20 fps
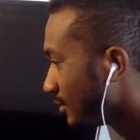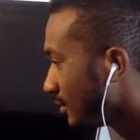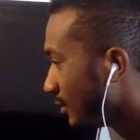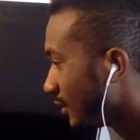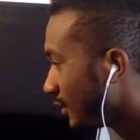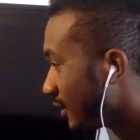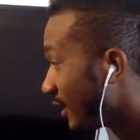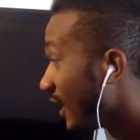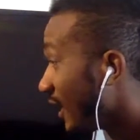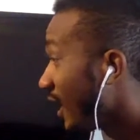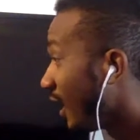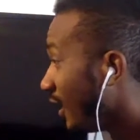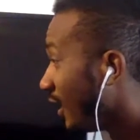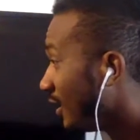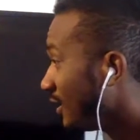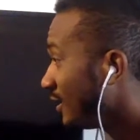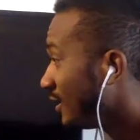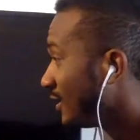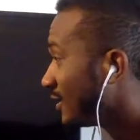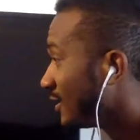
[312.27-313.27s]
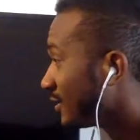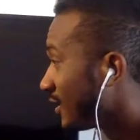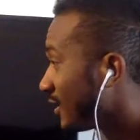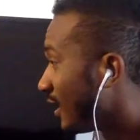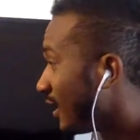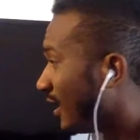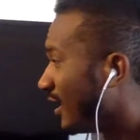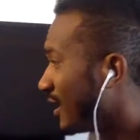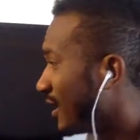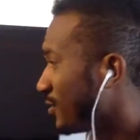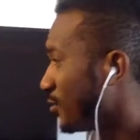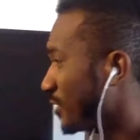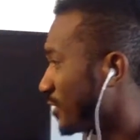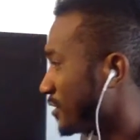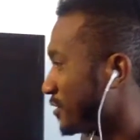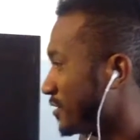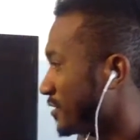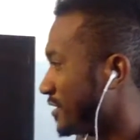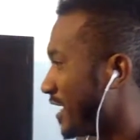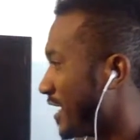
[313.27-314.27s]
Yeah. Yeah. I don't want
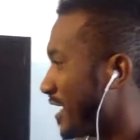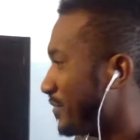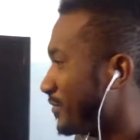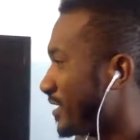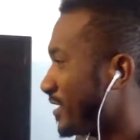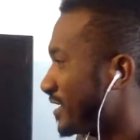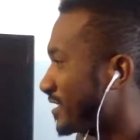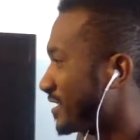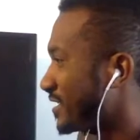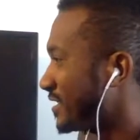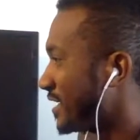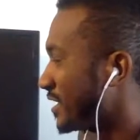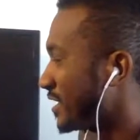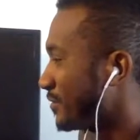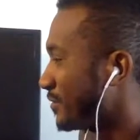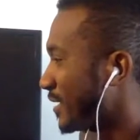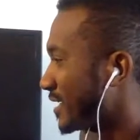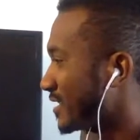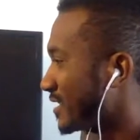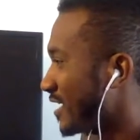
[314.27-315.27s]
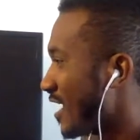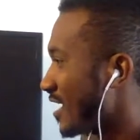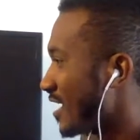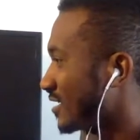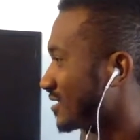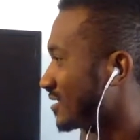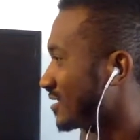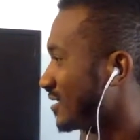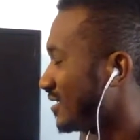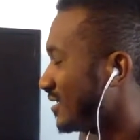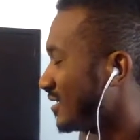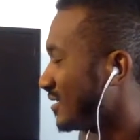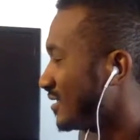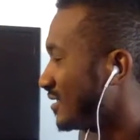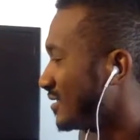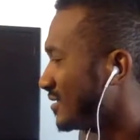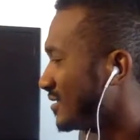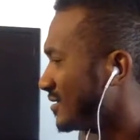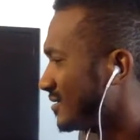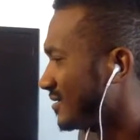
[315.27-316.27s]
those damn things stealing my socks.
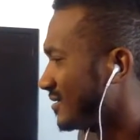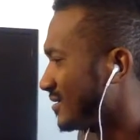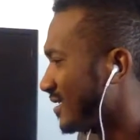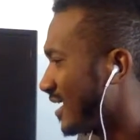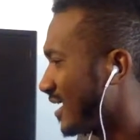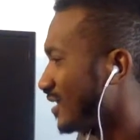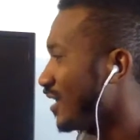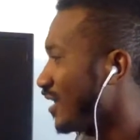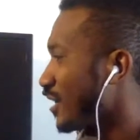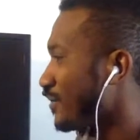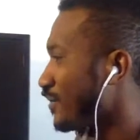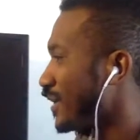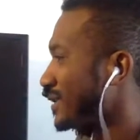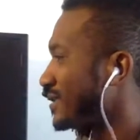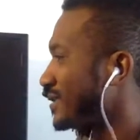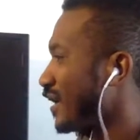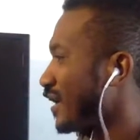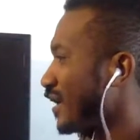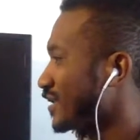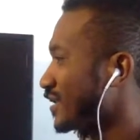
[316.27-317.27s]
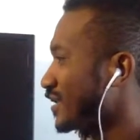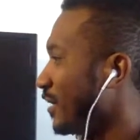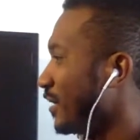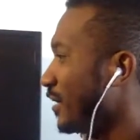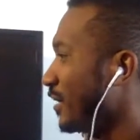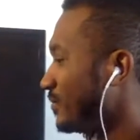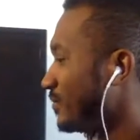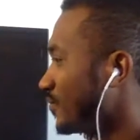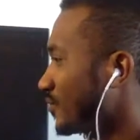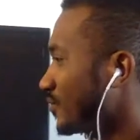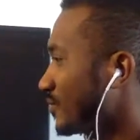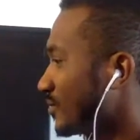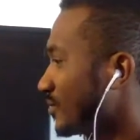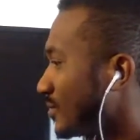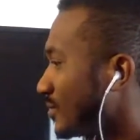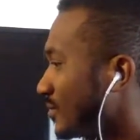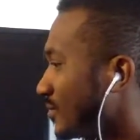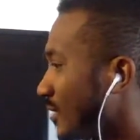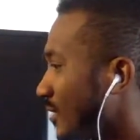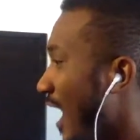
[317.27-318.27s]
I lock my socks up.
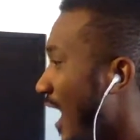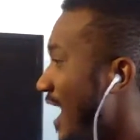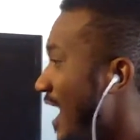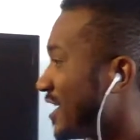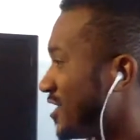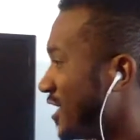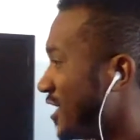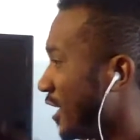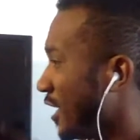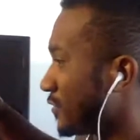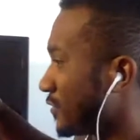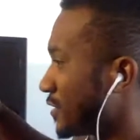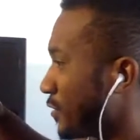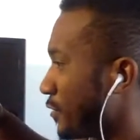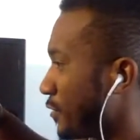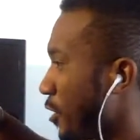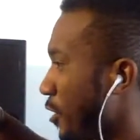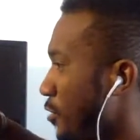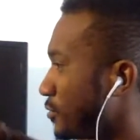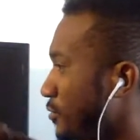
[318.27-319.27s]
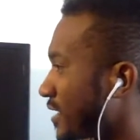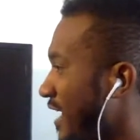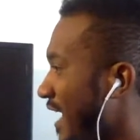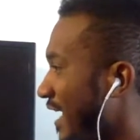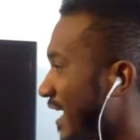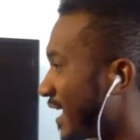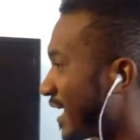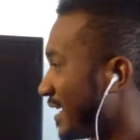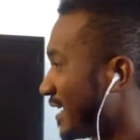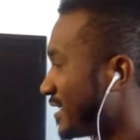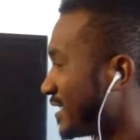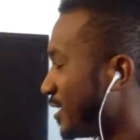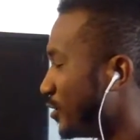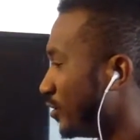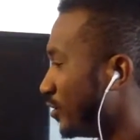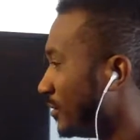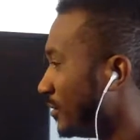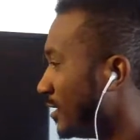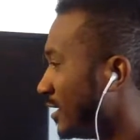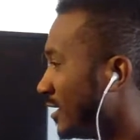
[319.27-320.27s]
High shelf so gnomes can't get to
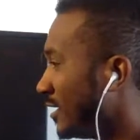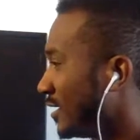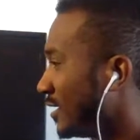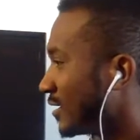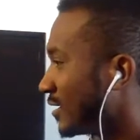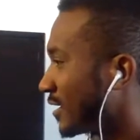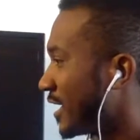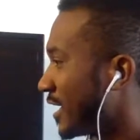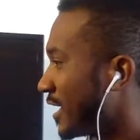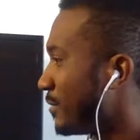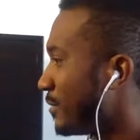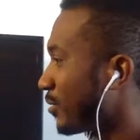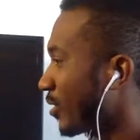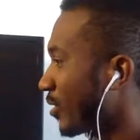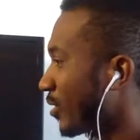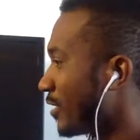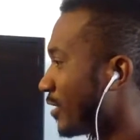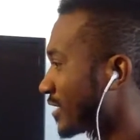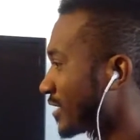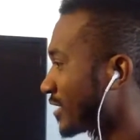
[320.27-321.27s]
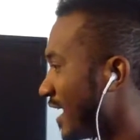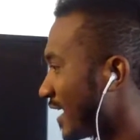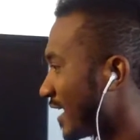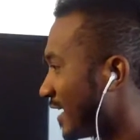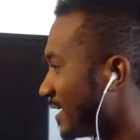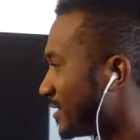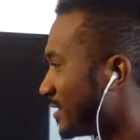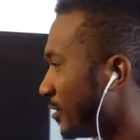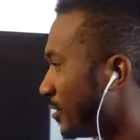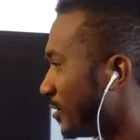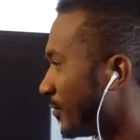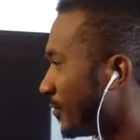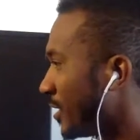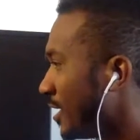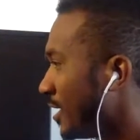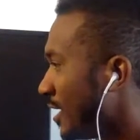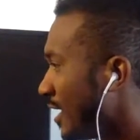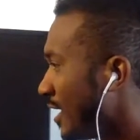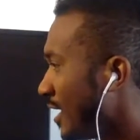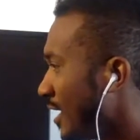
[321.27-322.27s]
them. Keyboards can't get to them.
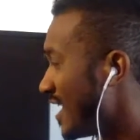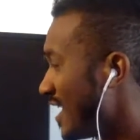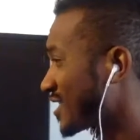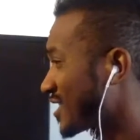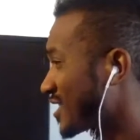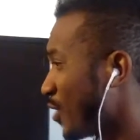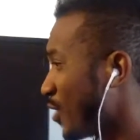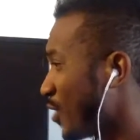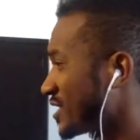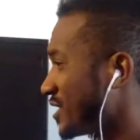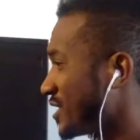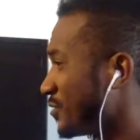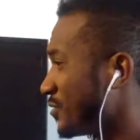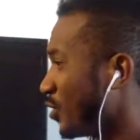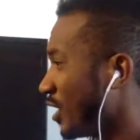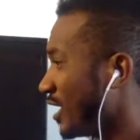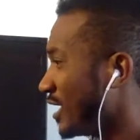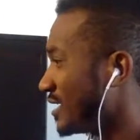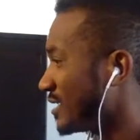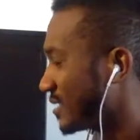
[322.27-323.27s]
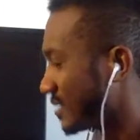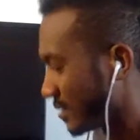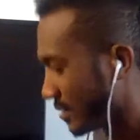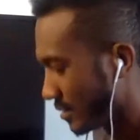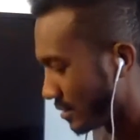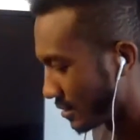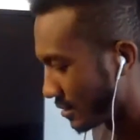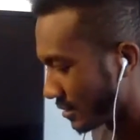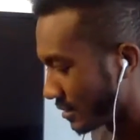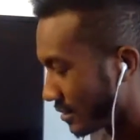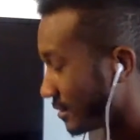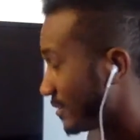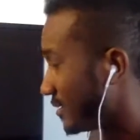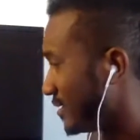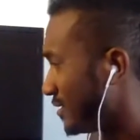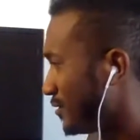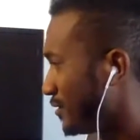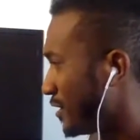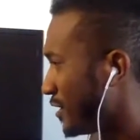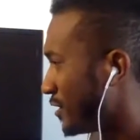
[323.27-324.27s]
Next question was,
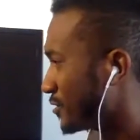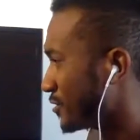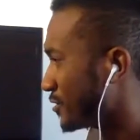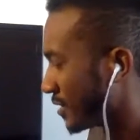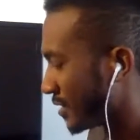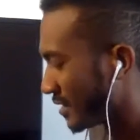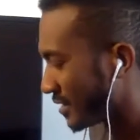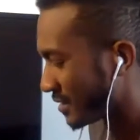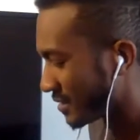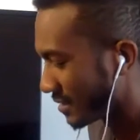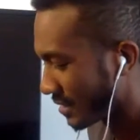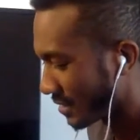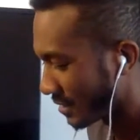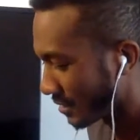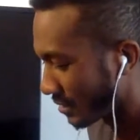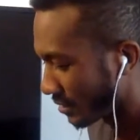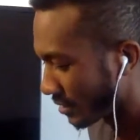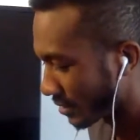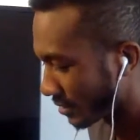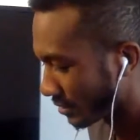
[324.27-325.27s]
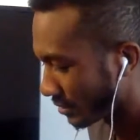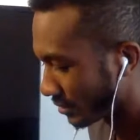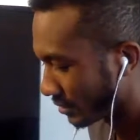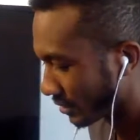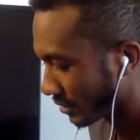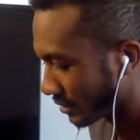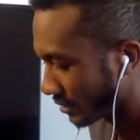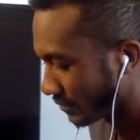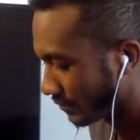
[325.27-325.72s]
who knows what it is? I don't know. I'll go look.